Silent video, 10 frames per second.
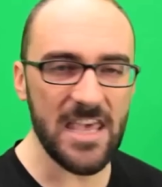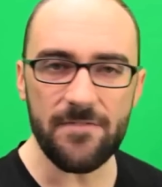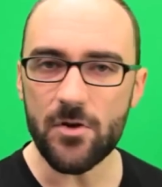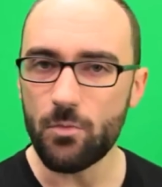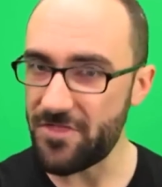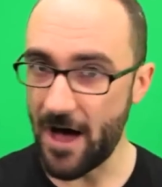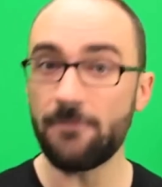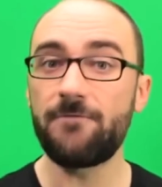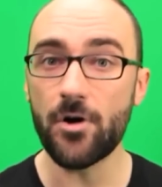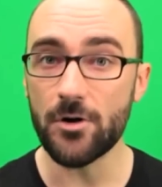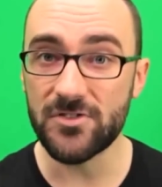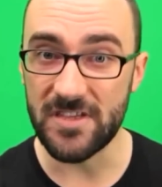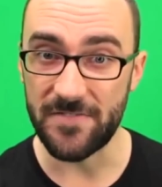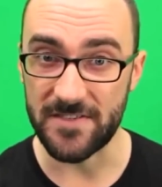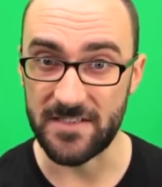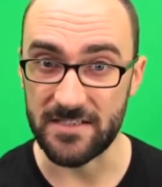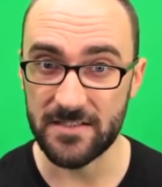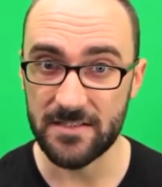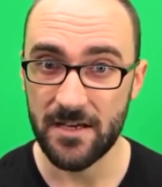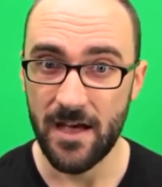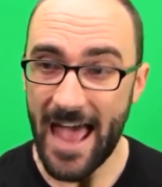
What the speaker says: even without photosynthesis,